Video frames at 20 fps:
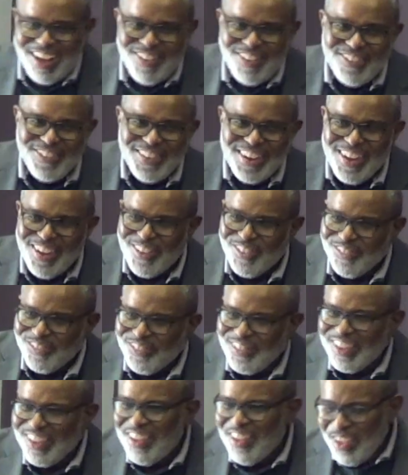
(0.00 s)
don't know.
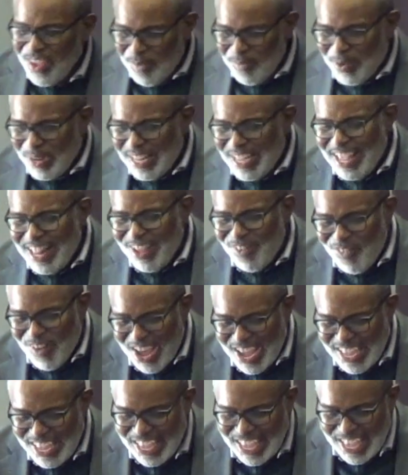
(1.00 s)
But
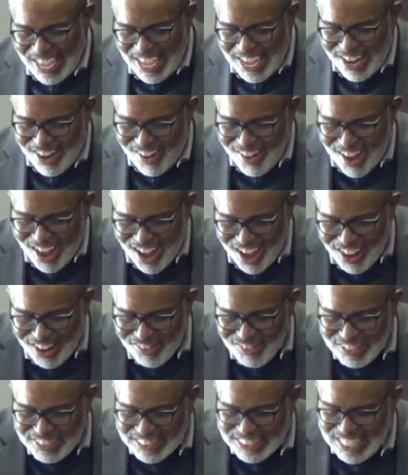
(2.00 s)
anyway, here all
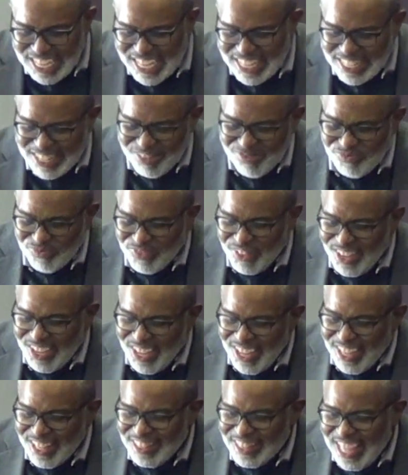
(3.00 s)
of a sudden,
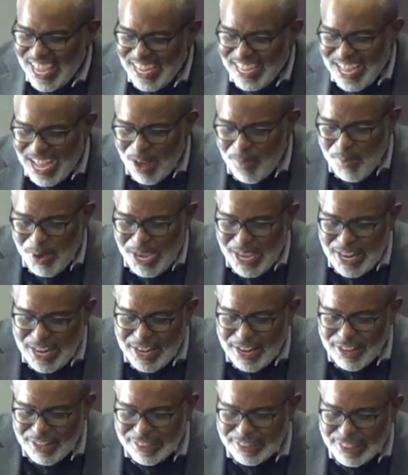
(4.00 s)
they come in
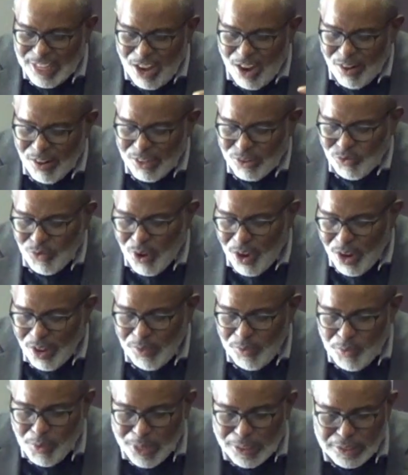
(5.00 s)
and the stone is
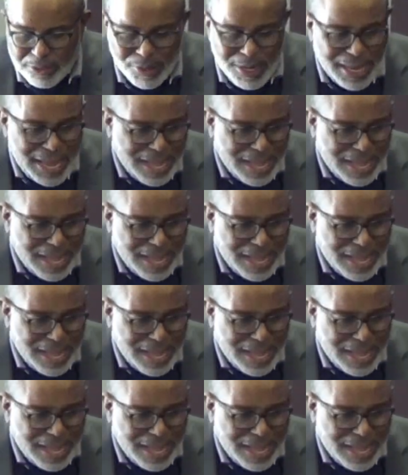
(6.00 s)
rolled away. So they